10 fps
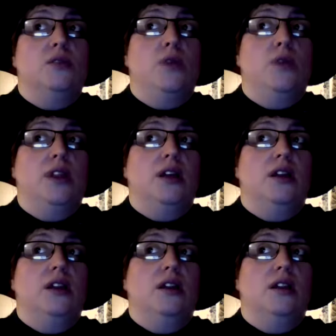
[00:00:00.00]
with
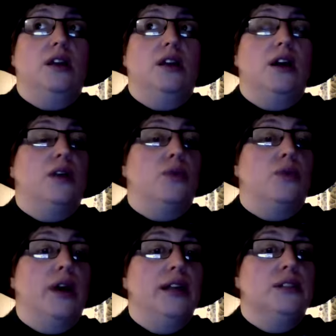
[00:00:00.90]
the god
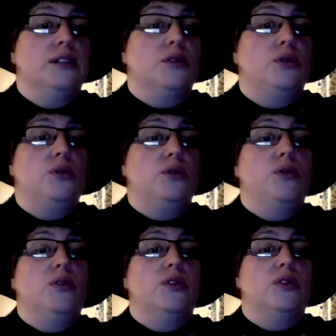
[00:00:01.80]
Rise,
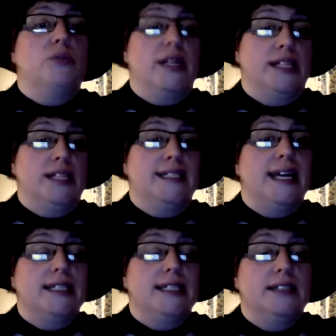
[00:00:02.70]
who smites undead.